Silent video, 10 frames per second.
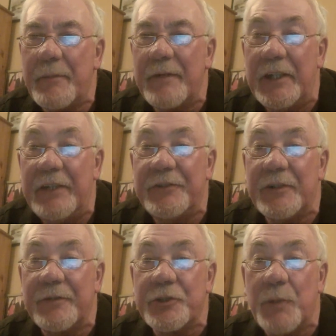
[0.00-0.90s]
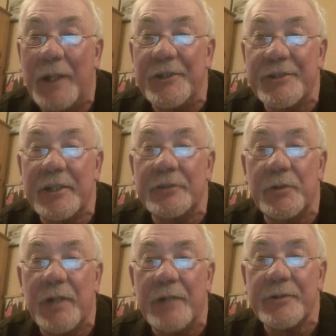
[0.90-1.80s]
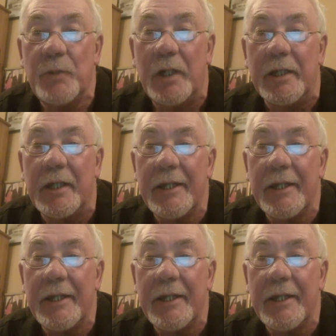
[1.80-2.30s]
of Evesham for 20 years till 2001.